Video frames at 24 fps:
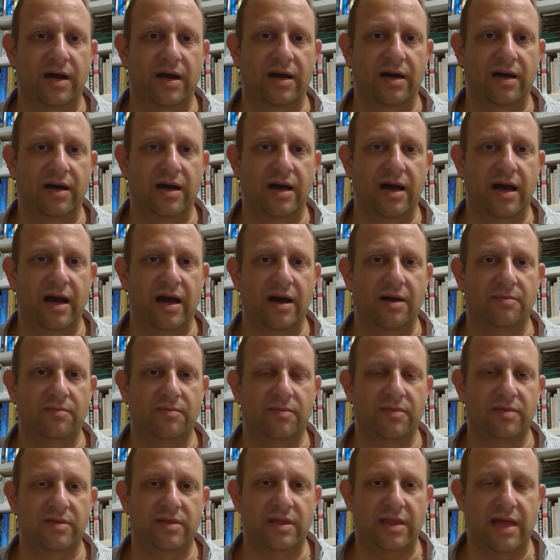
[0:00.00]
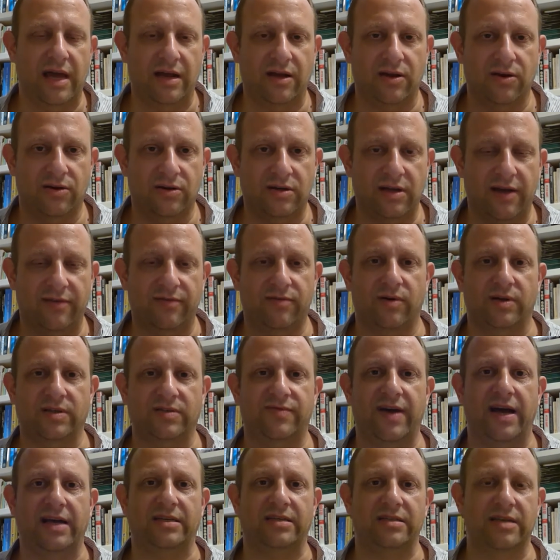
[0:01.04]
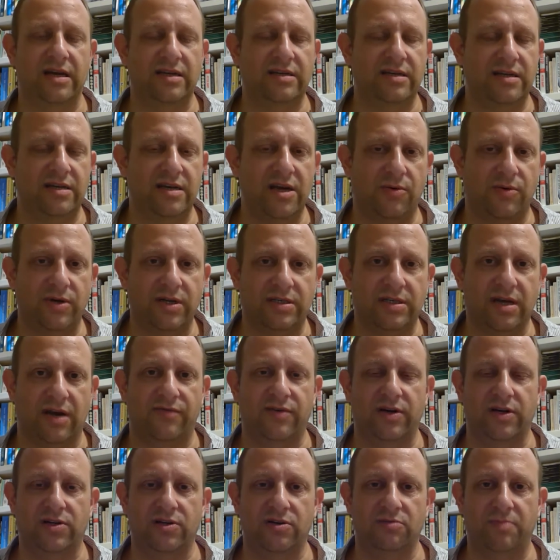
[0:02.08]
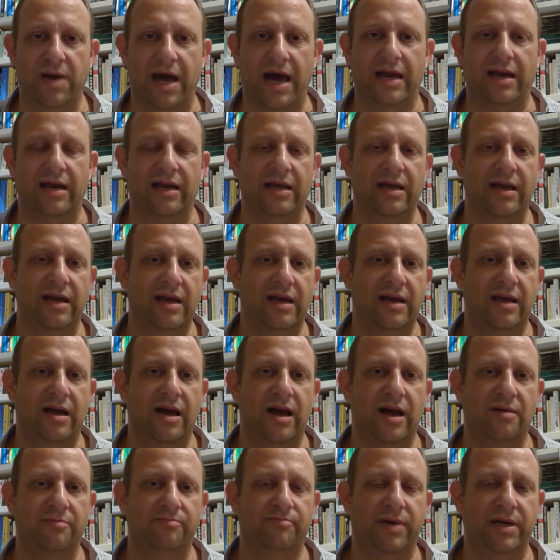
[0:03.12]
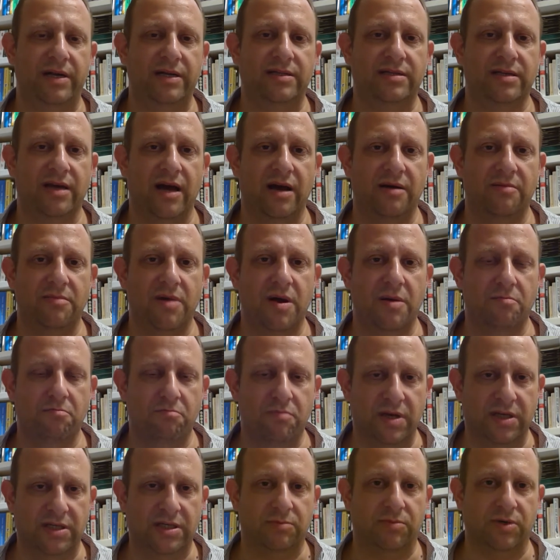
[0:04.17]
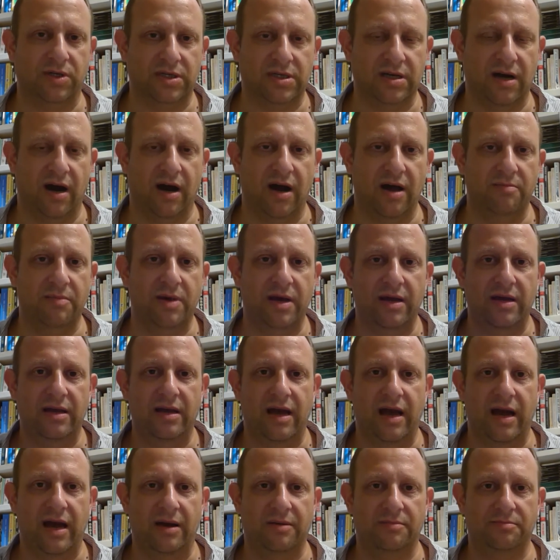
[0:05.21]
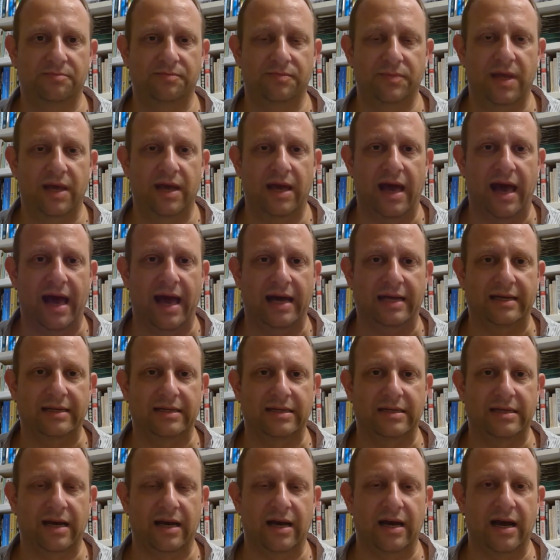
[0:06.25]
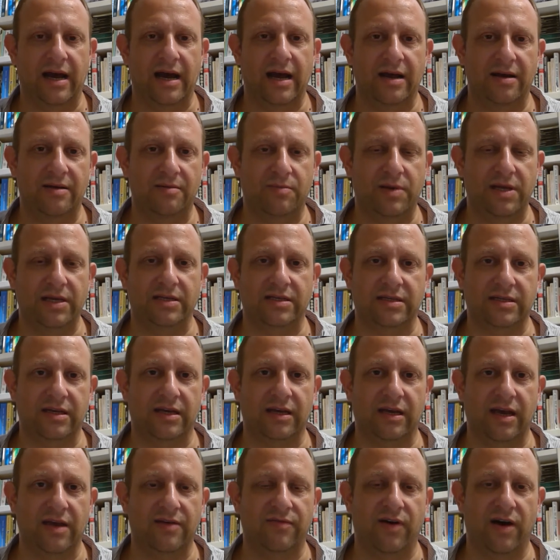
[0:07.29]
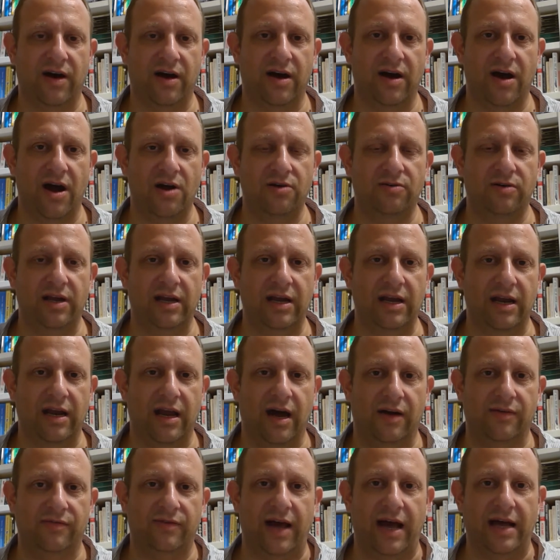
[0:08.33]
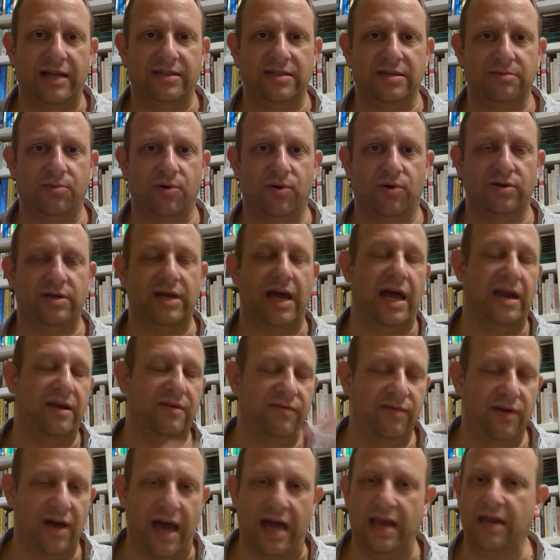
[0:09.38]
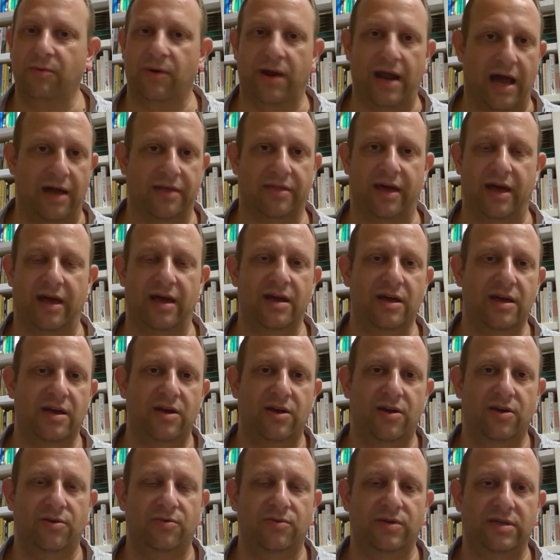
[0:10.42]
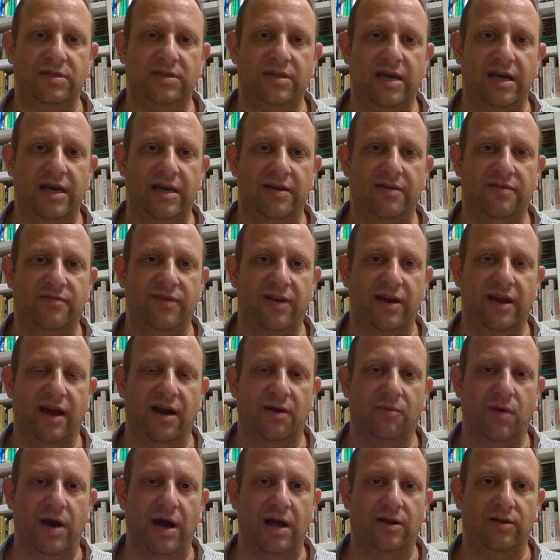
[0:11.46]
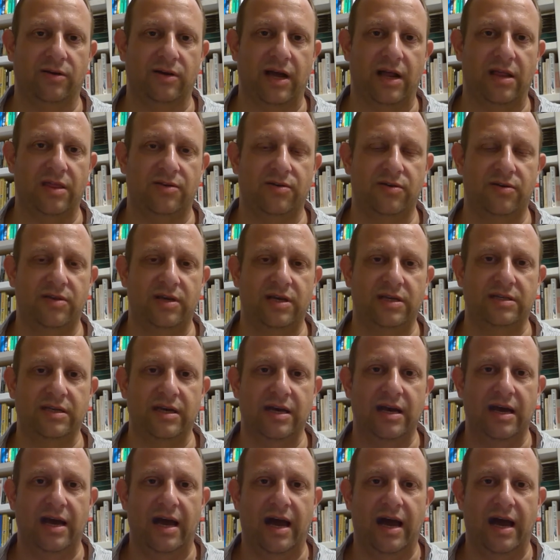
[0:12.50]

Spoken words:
Thank God everyone's vaccinated, no one is suffering too badly, but it's a miserable time, and please give her only love and support. And for anyone out there who is feeling unwell or going through this, from